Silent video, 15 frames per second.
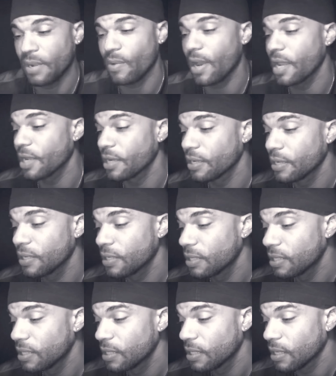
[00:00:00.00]
right here.
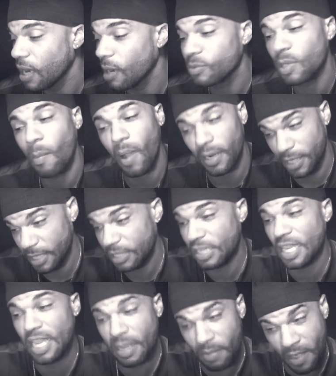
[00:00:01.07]
I'm talking about this
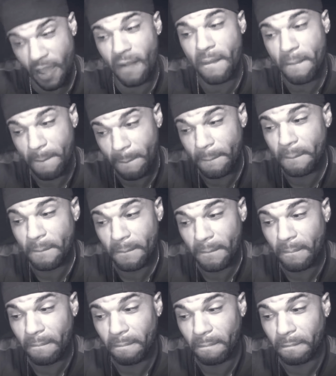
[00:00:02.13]
team here.
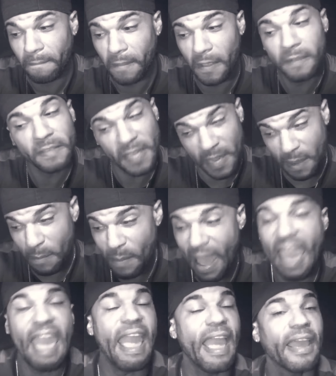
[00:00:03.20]
This team
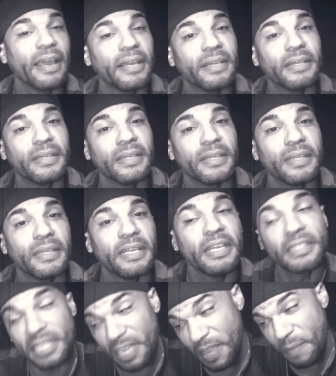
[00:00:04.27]
bad.
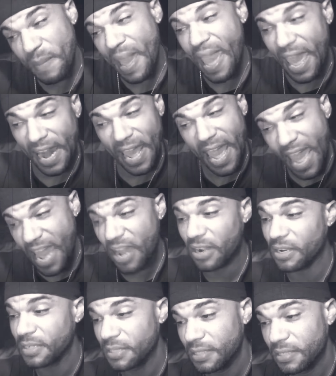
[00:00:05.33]
This team bad as hell.
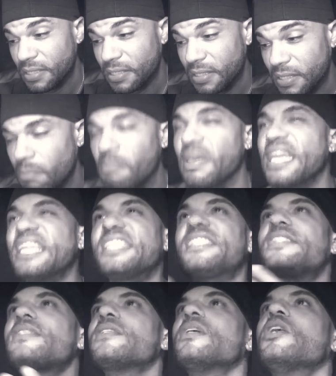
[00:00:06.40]

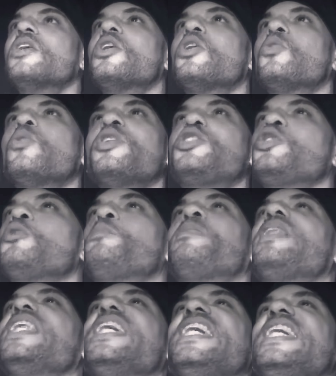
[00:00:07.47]
Miss would you
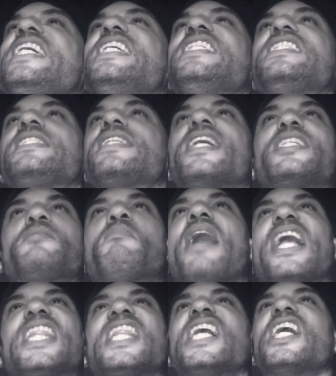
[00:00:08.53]
please touch
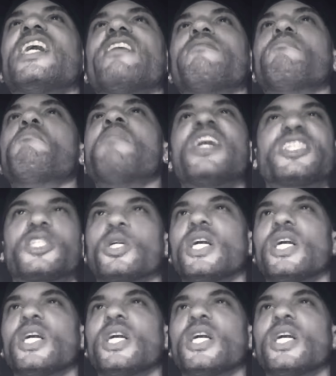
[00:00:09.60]
my love muscle